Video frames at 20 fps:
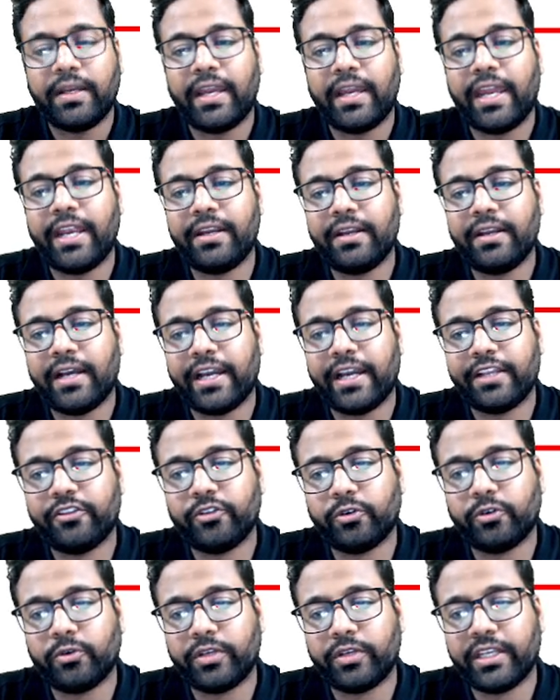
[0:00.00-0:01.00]
and
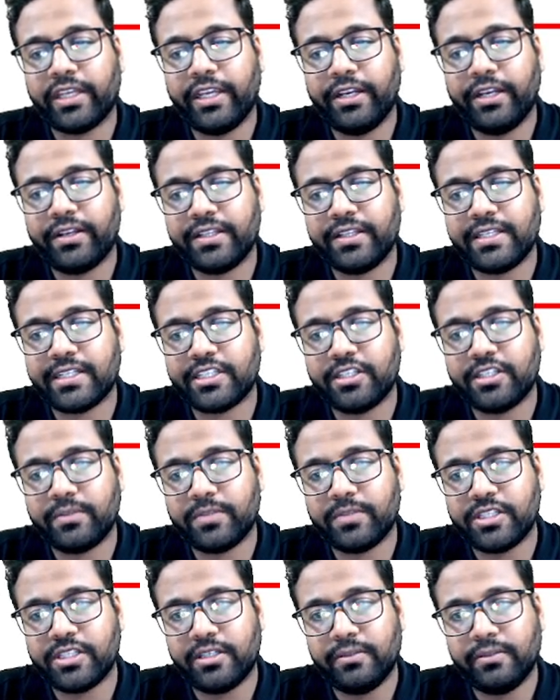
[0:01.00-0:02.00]
isochoric heat rejection,
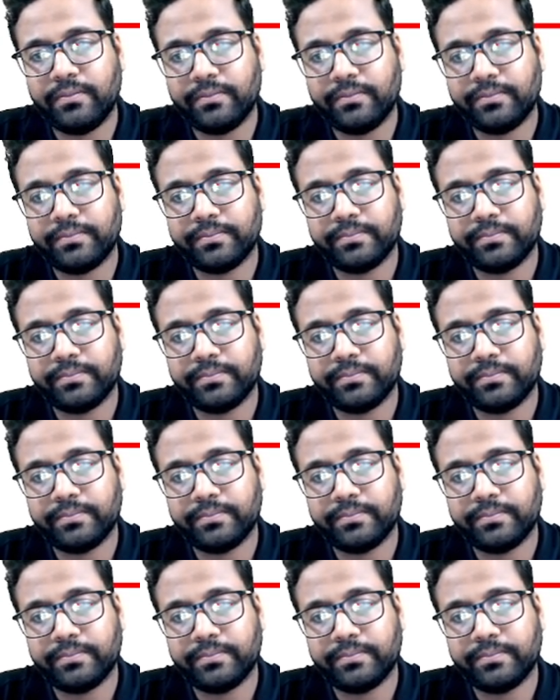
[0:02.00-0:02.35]
bacha.